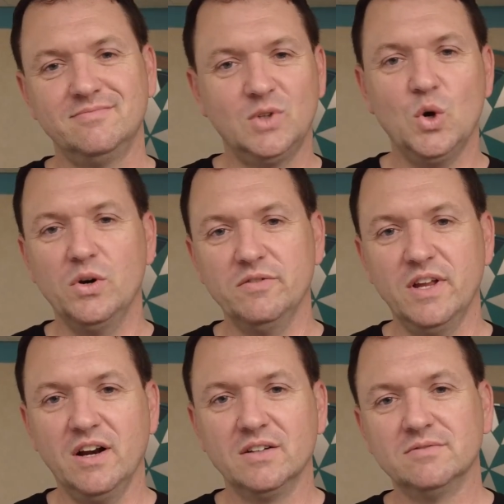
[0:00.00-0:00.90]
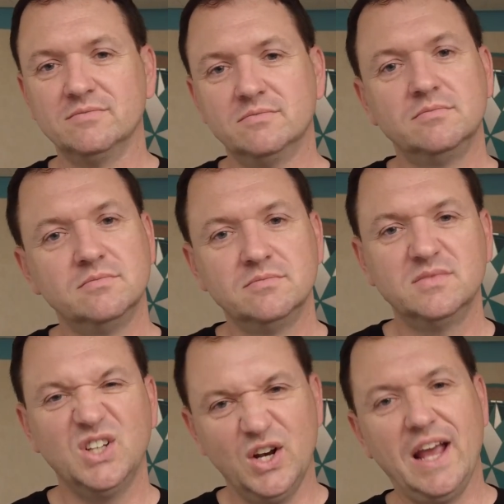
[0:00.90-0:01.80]
Going over there.
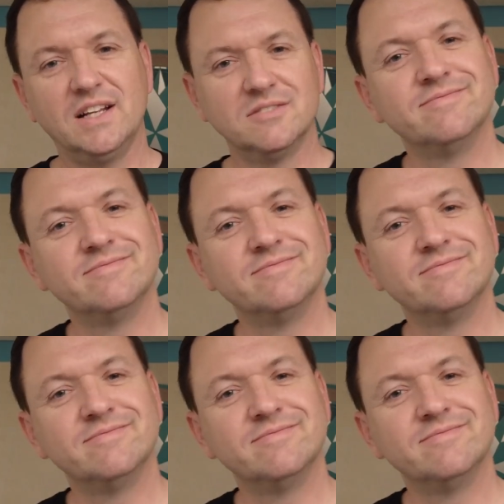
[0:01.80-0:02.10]
Good night.